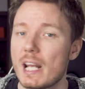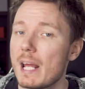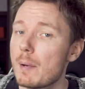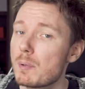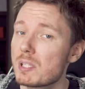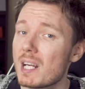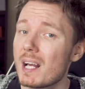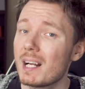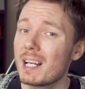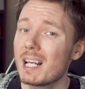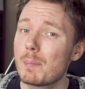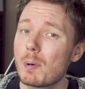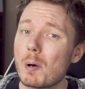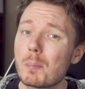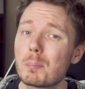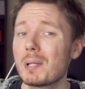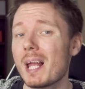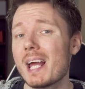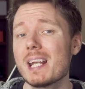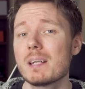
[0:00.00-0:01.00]
Today we're talking
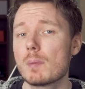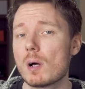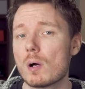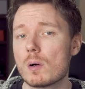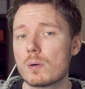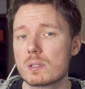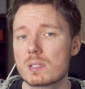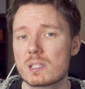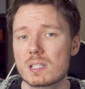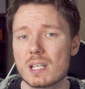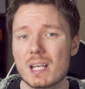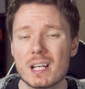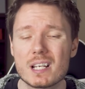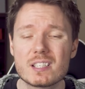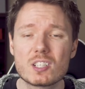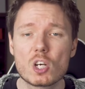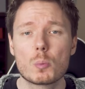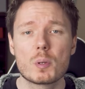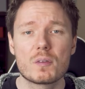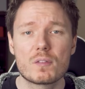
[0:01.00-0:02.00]
about blend modes in
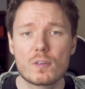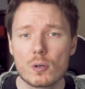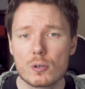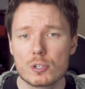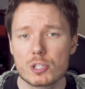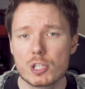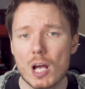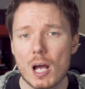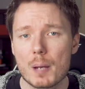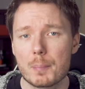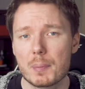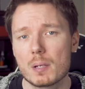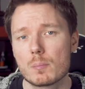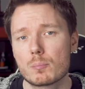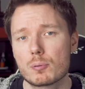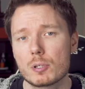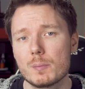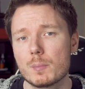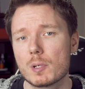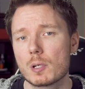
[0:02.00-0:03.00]
Adobe Photoshop and
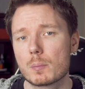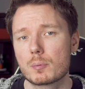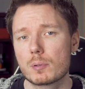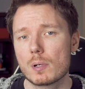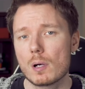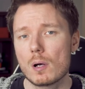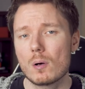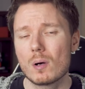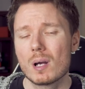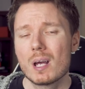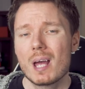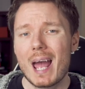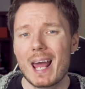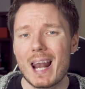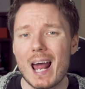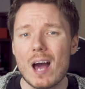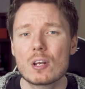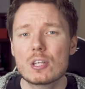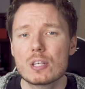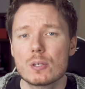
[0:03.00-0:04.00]
Premiere Pro
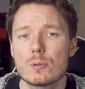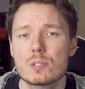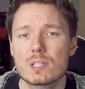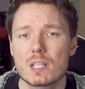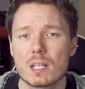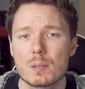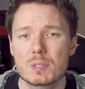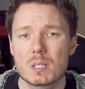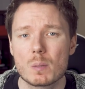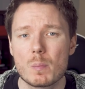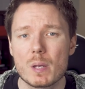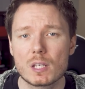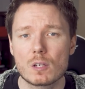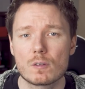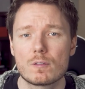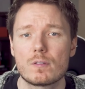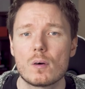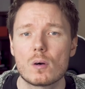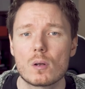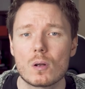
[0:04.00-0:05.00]
and how to use them to make
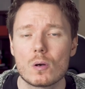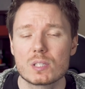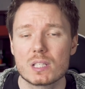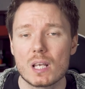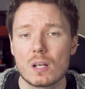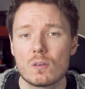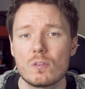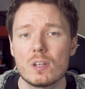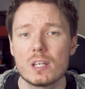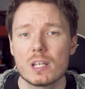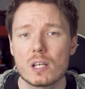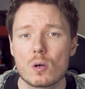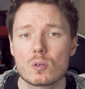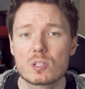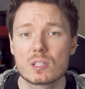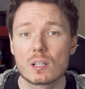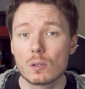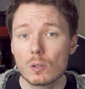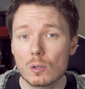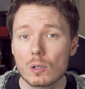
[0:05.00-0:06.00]
your photos and
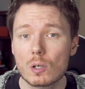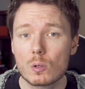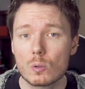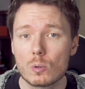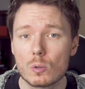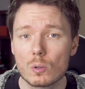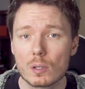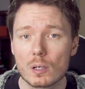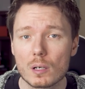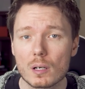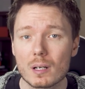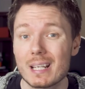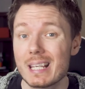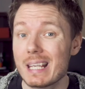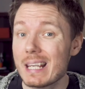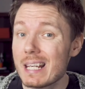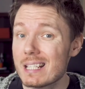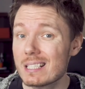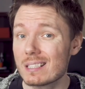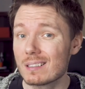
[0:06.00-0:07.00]
videos look cooler
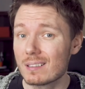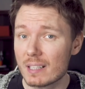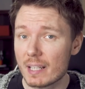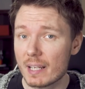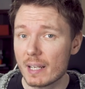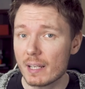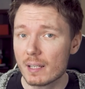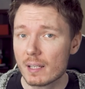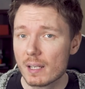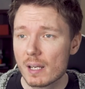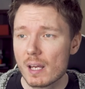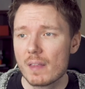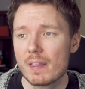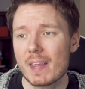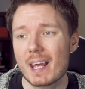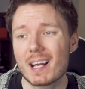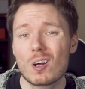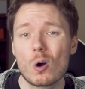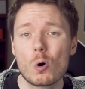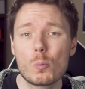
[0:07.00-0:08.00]
easily
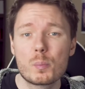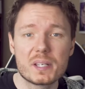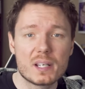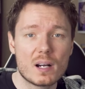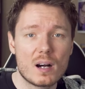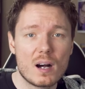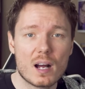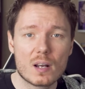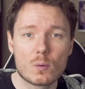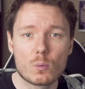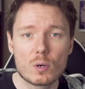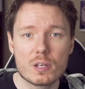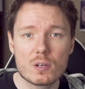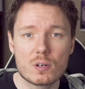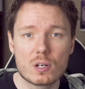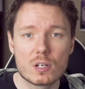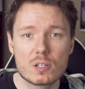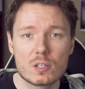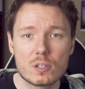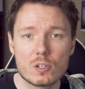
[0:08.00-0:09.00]
that go beyond what you
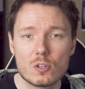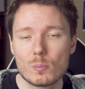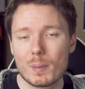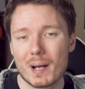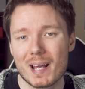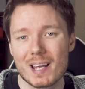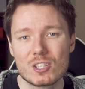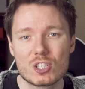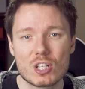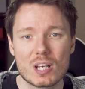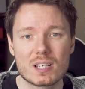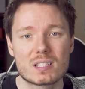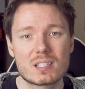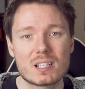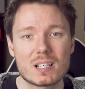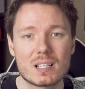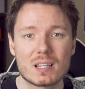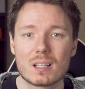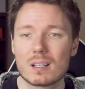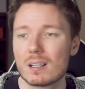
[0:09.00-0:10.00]
can do by
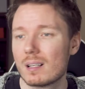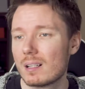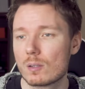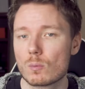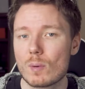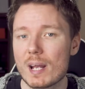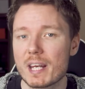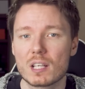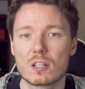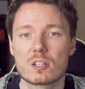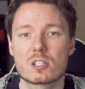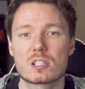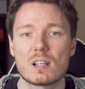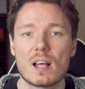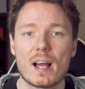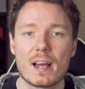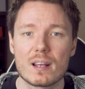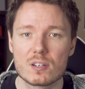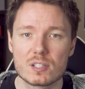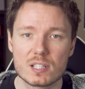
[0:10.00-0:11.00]
adjusting the regular
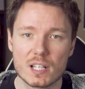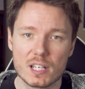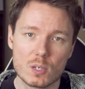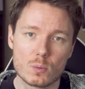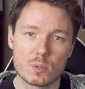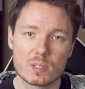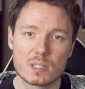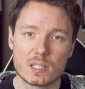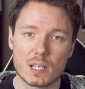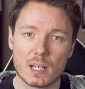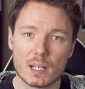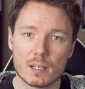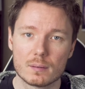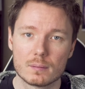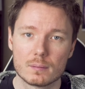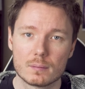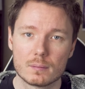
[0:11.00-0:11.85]
sliders that you would see.